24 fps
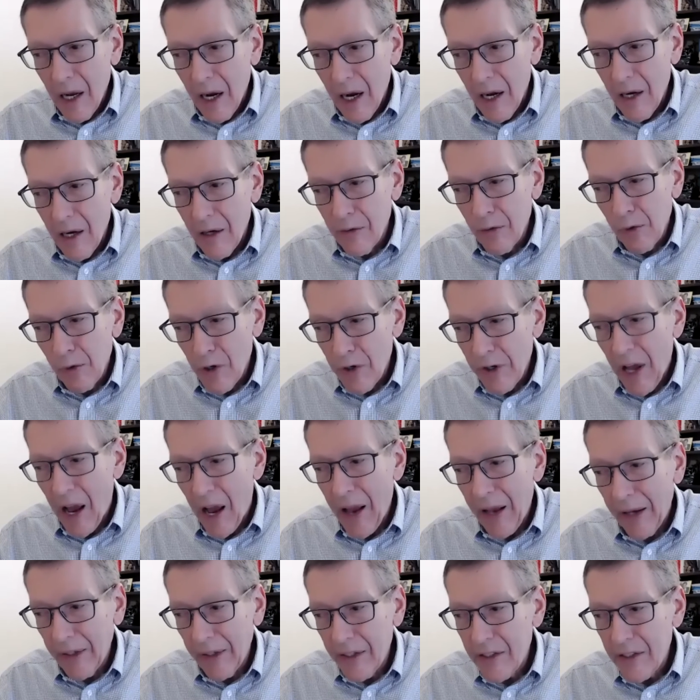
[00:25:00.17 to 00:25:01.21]
of Rhode
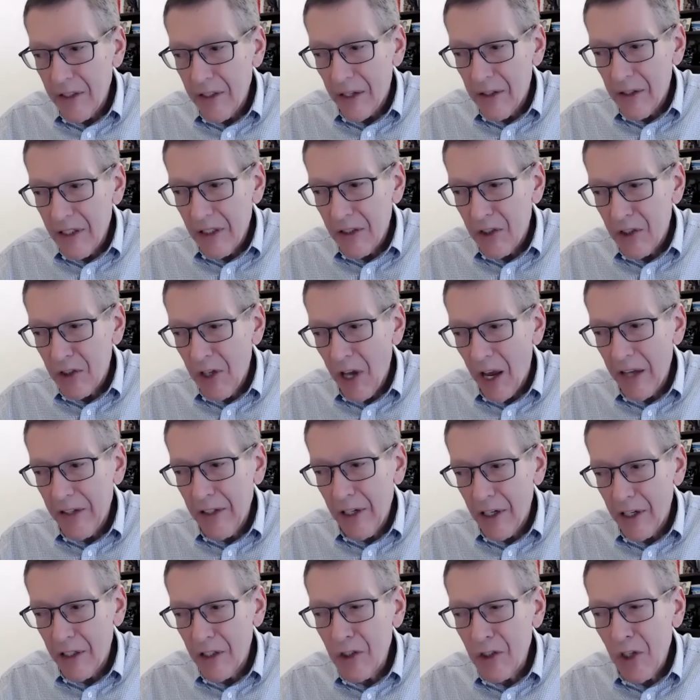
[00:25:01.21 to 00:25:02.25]
Island signed an
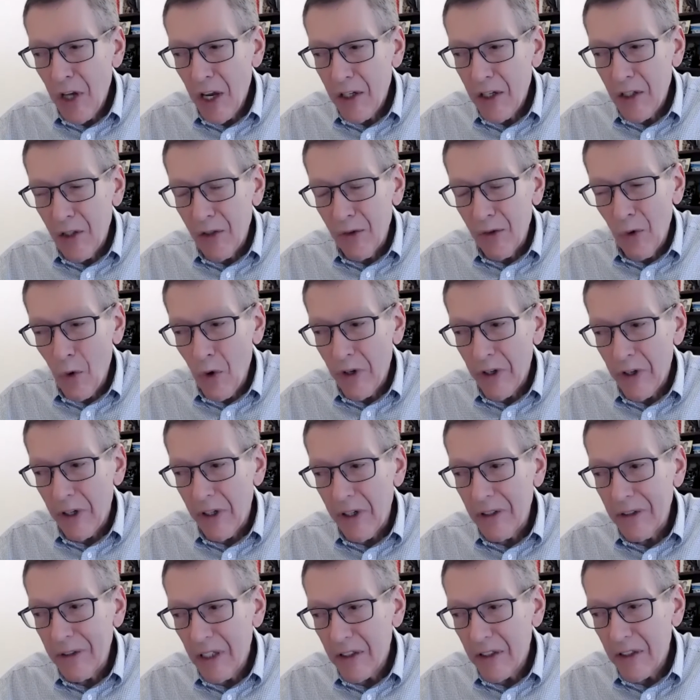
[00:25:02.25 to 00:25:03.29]
executive
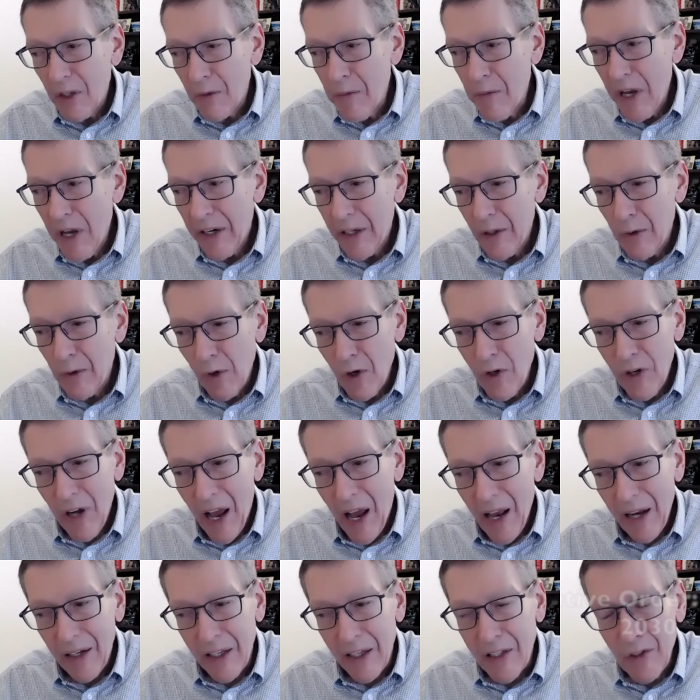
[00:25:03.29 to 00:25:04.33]
order committing Rhode
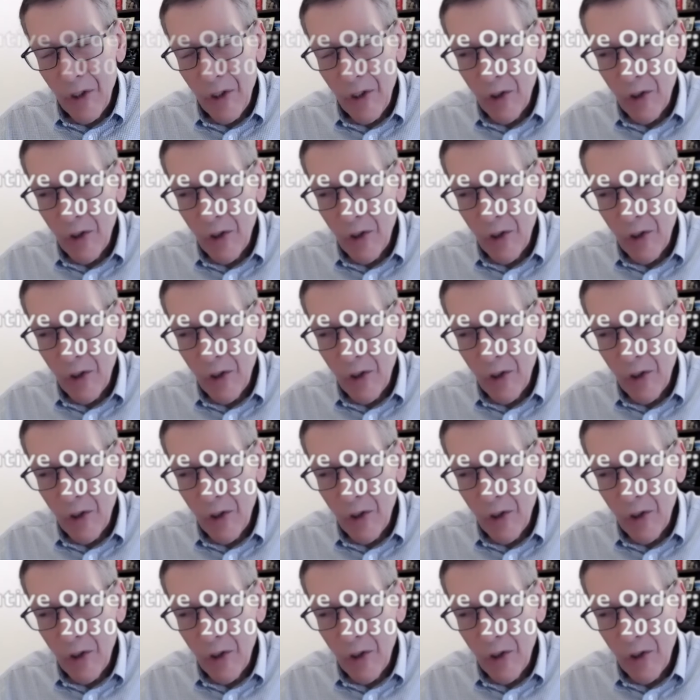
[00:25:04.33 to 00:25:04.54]
Island to